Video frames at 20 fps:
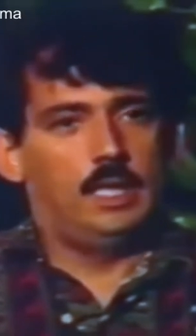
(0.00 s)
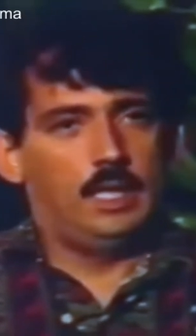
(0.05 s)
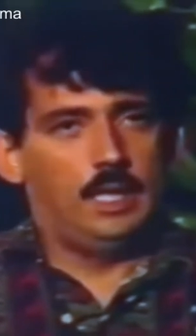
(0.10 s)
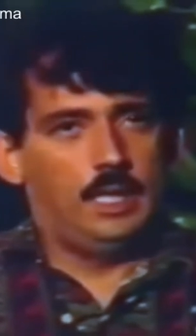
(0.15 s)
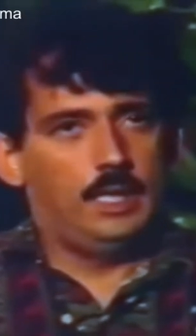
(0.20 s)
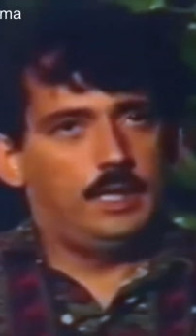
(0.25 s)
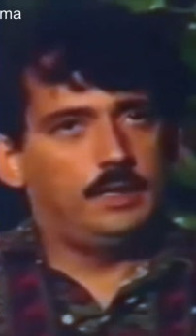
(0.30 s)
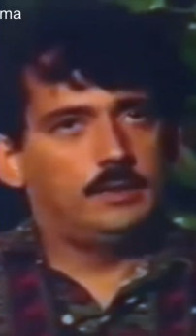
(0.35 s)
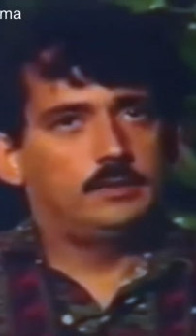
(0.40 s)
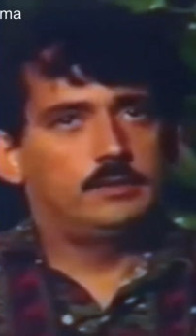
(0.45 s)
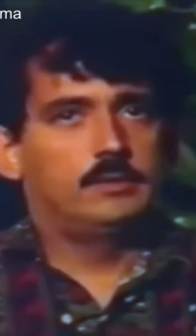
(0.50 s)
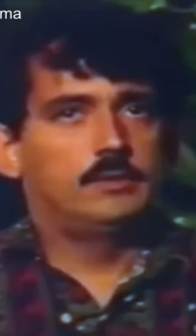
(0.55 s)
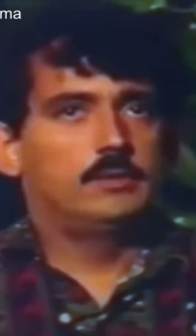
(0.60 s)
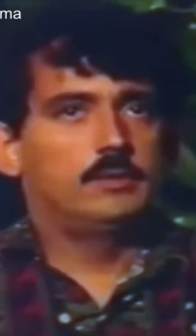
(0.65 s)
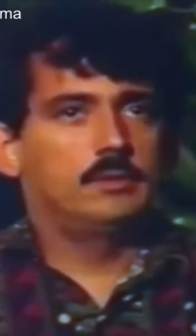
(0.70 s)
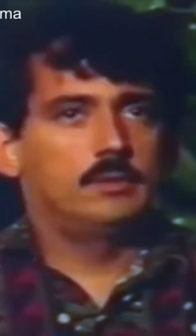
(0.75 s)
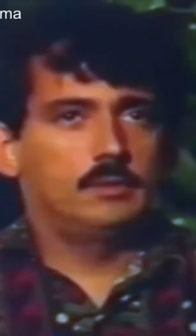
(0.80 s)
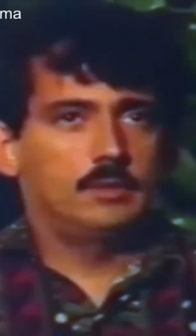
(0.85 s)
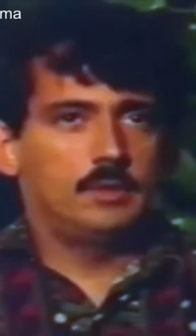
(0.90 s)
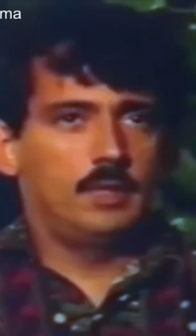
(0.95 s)
And
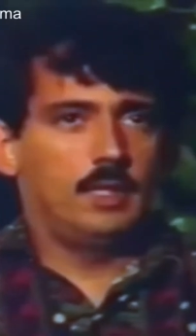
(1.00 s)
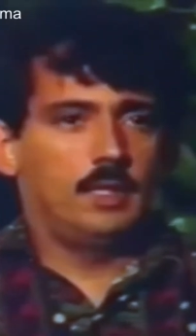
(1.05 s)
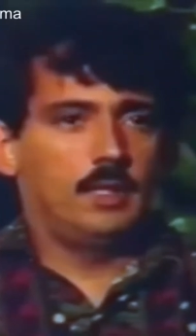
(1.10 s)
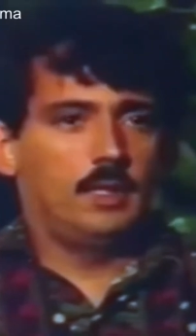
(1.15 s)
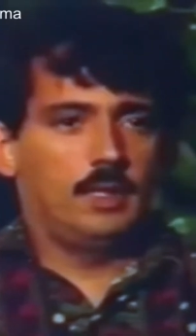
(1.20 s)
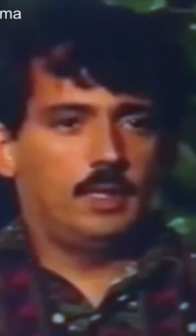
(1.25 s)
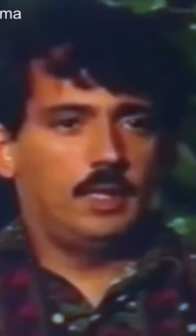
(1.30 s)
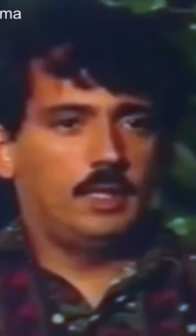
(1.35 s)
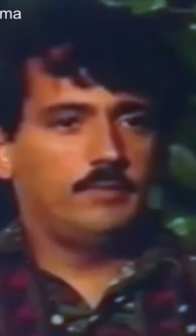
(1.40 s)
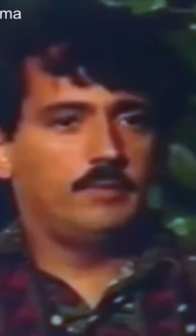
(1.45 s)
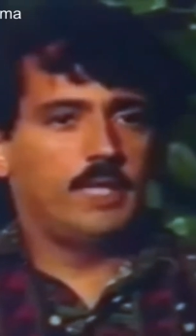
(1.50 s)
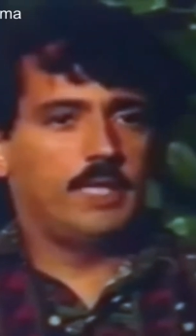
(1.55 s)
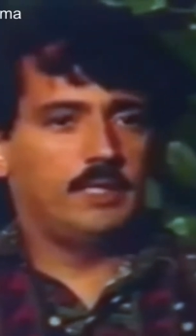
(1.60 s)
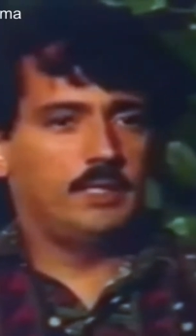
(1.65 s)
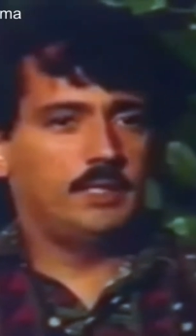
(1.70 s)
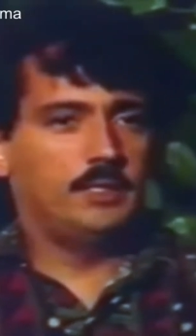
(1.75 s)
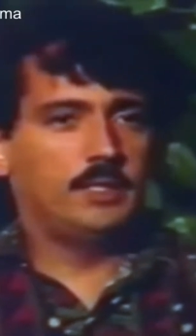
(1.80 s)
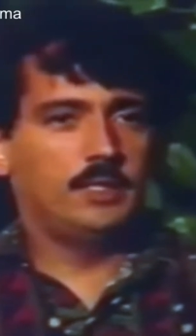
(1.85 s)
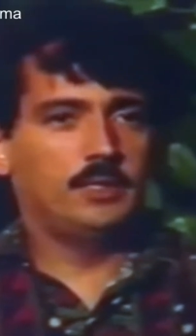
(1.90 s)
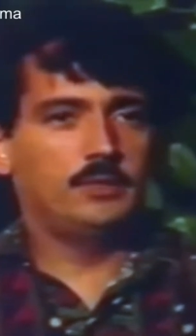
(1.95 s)
I have gotten
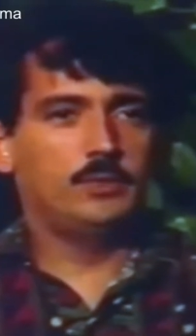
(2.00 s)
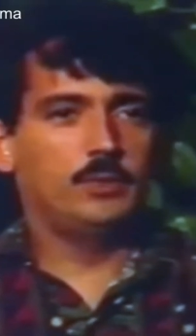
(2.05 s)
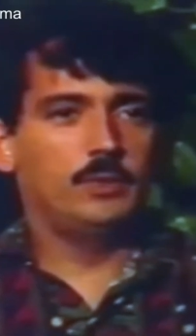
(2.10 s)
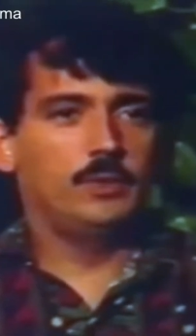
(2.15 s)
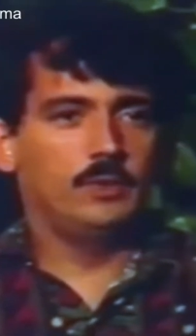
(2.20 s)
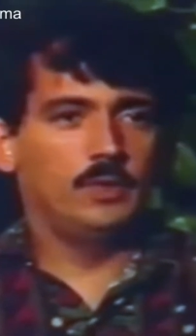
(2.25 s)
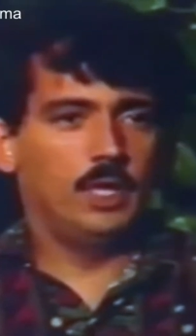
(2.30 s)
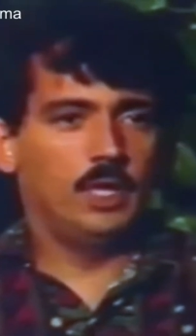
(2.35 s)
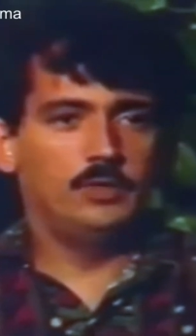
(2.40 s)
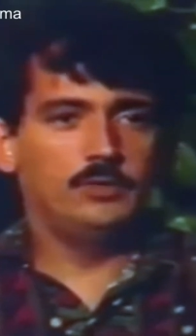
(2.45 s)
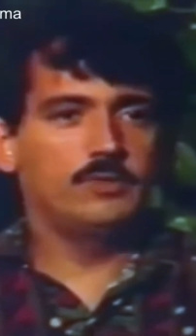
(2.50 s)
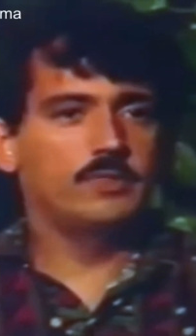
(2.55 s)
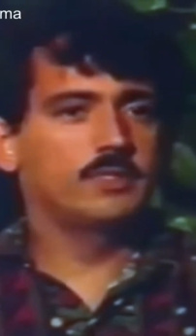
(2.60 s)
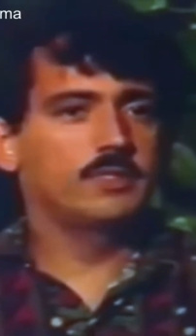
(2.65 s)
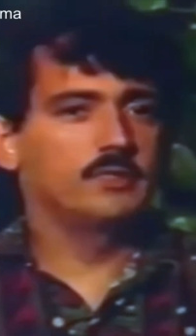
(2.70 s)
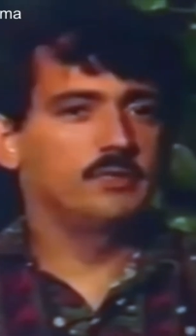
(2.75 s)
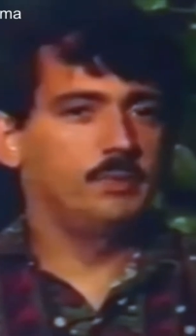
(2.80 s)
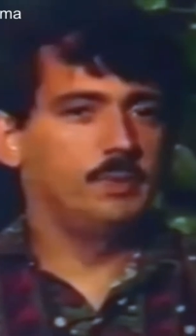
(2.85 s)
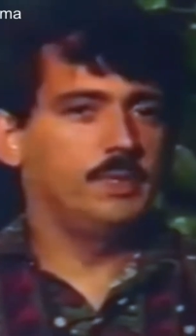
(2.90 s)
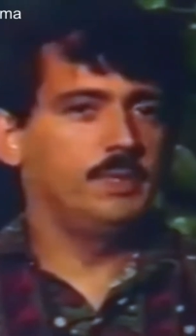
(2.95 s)
in touch with
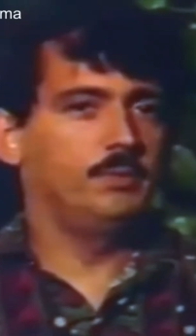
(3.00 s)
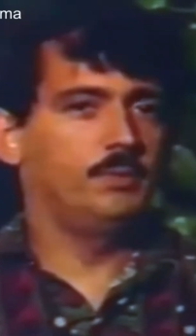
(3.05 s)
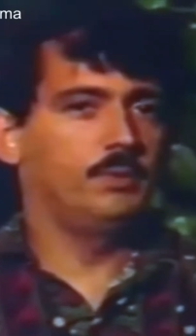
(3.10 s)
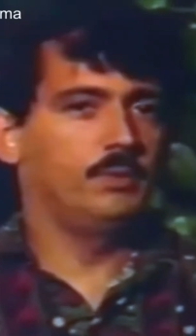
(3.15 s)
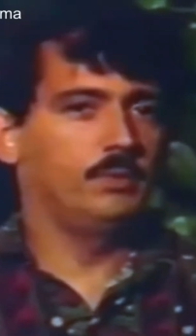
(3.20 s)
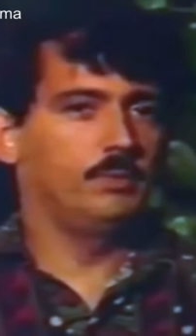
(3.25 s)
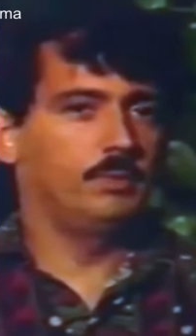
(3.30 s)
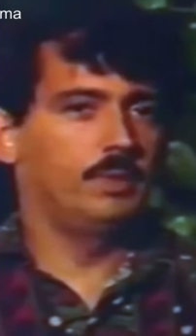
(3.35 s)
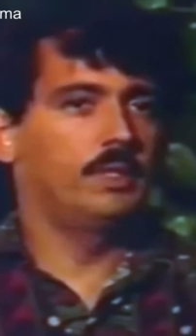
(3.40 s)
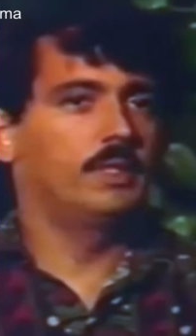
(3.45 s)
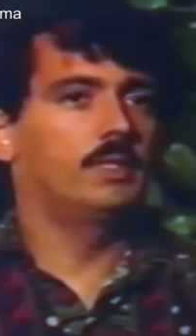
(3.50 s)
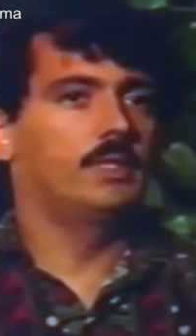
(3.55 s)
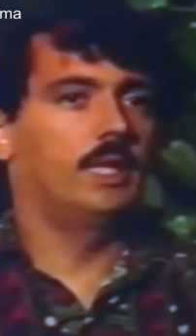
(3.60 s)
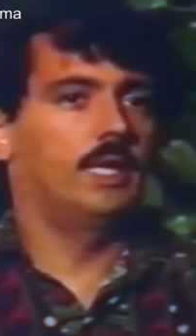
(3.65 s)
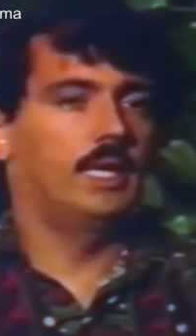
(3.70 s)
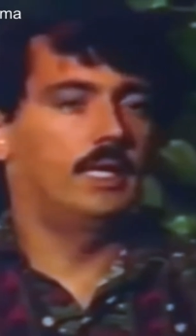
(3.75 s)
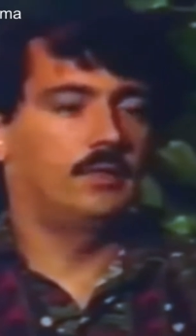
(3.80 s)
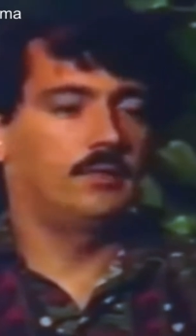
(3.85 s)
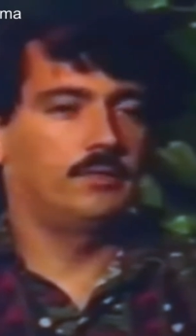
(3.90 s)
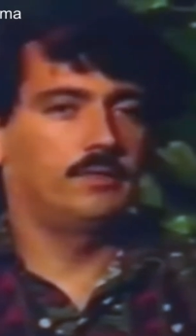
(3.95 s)
hundreds of people, but
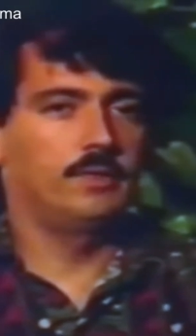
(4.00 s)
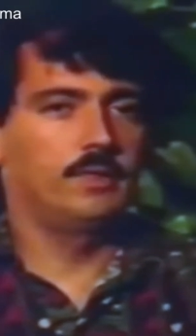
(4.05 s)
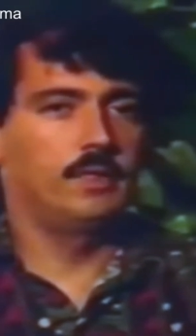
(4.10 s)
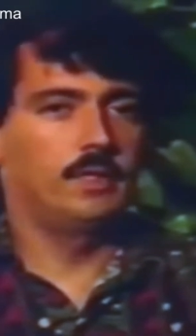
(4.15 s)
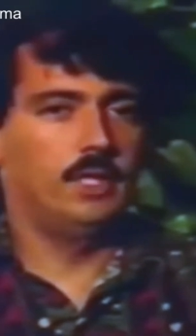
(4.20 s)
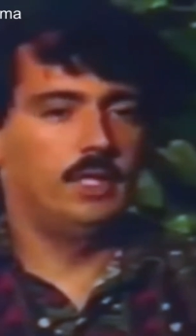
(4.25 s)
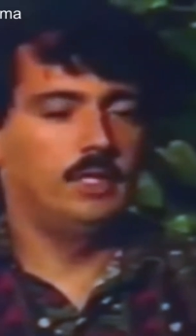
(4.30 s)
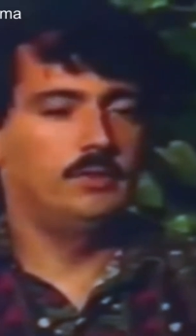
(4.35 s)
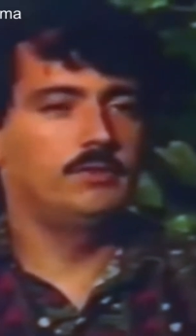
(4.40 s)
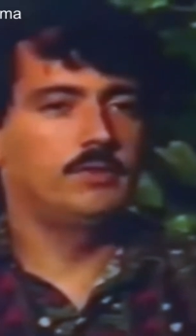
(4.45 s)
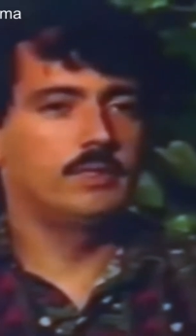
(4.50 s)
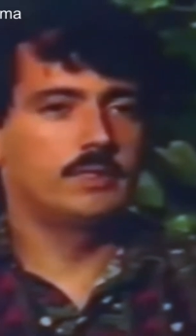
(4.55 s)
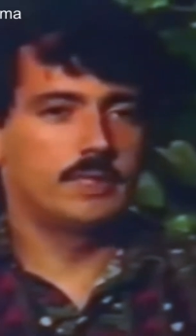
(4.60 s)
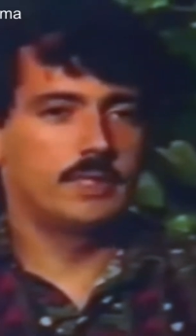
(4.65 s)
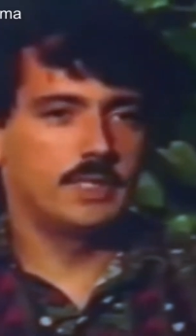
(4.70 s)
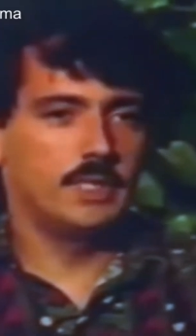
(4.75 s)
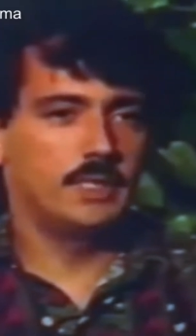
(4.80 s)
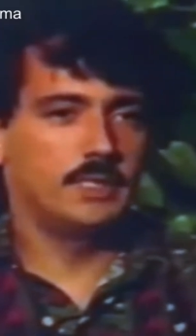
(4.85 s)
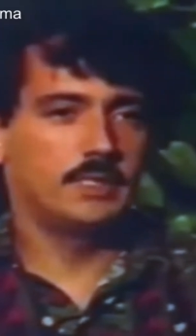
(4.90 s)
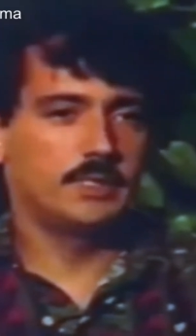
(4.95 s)
out of the hundreds,
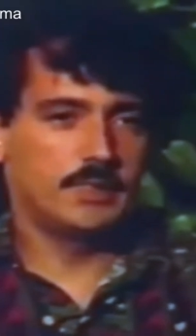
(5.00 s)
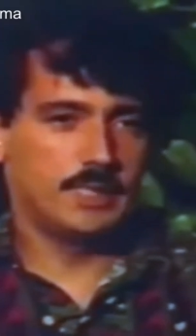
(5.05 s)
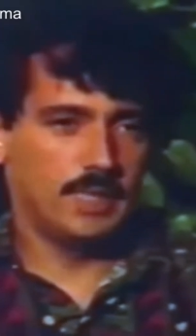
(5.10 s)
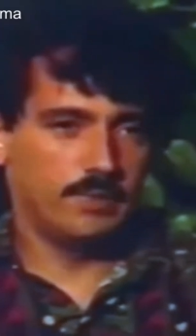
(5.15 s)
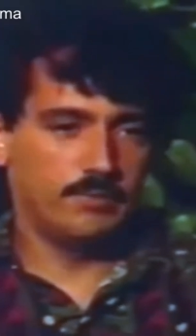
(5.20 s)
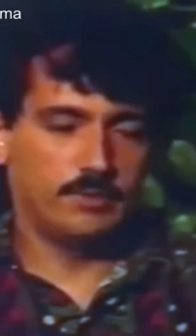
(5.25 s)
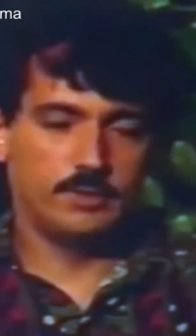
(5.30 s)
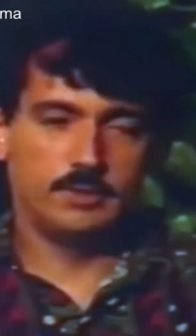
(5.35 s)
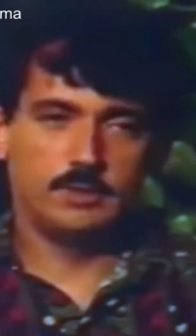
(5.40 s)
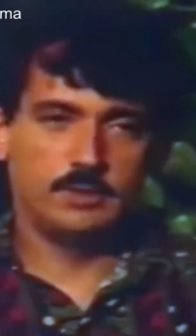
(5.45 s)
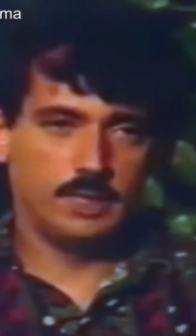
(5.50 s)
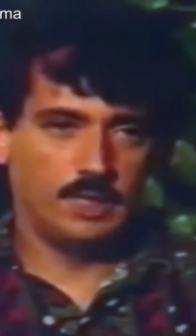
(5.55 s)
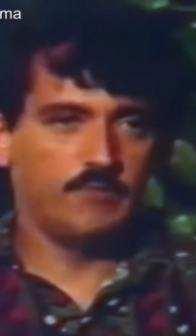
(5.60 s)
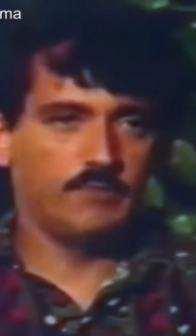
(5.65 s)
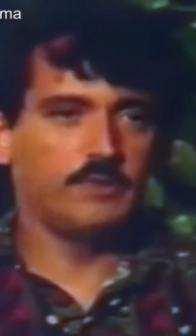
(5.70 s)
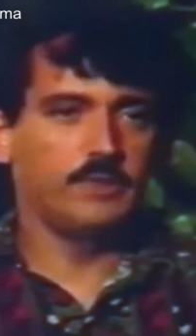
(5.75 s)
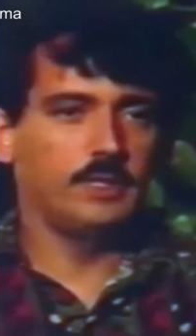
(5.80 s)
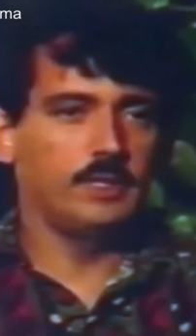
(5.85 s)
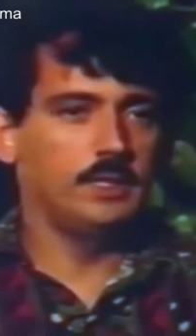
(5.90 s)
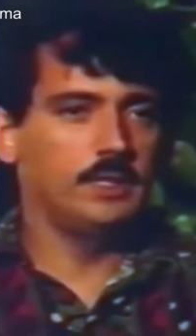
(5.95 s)
7
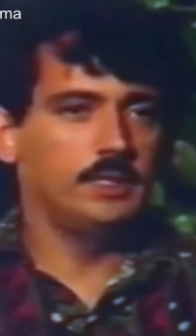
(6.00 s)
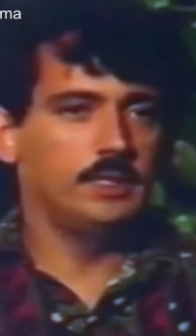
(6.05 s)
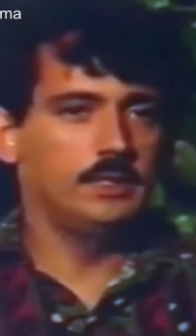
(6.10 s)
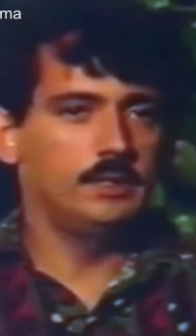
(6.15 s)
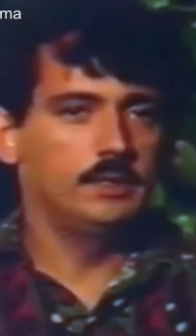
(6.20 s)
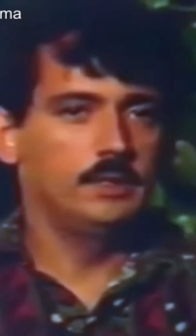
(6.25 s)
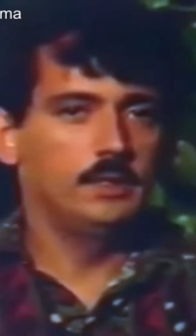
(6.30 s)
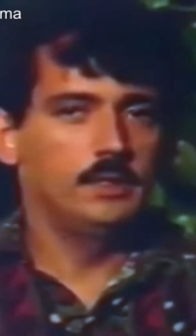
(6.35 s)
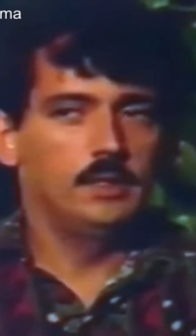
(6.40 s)
definitely